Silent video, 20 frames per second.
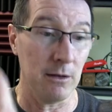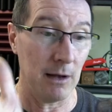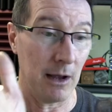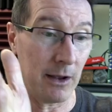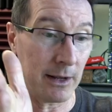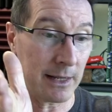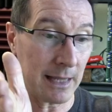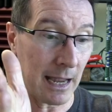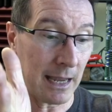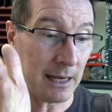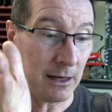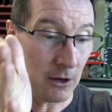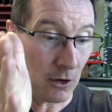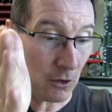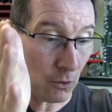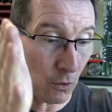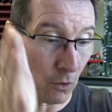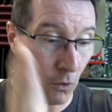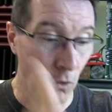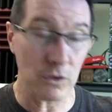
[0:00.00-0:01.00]
okay,
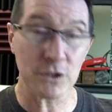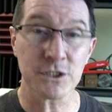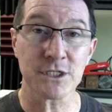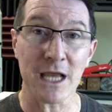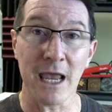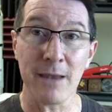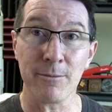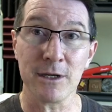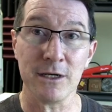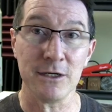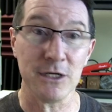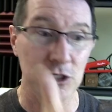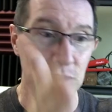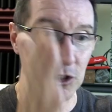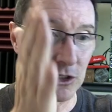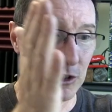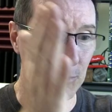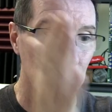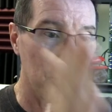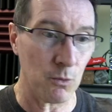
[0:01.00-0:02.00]
all the same
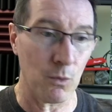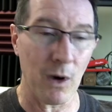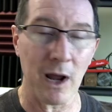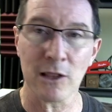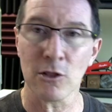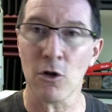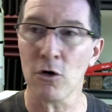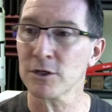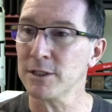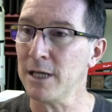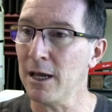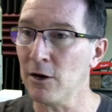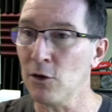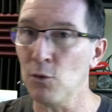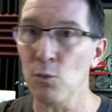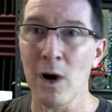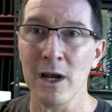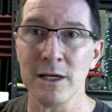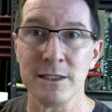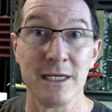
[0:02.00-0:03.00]
conditions, but one locked down
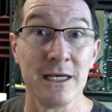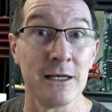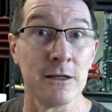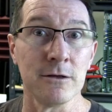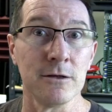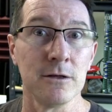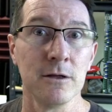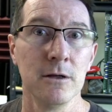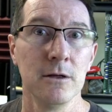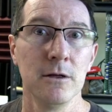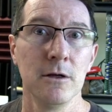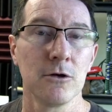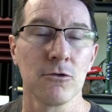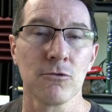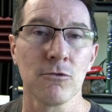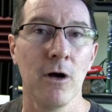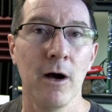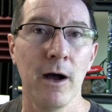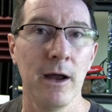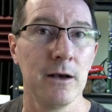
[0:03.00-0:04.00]
and one didn't,
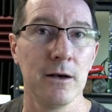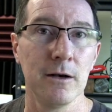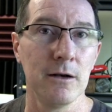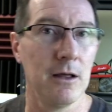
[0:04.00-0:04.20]
right?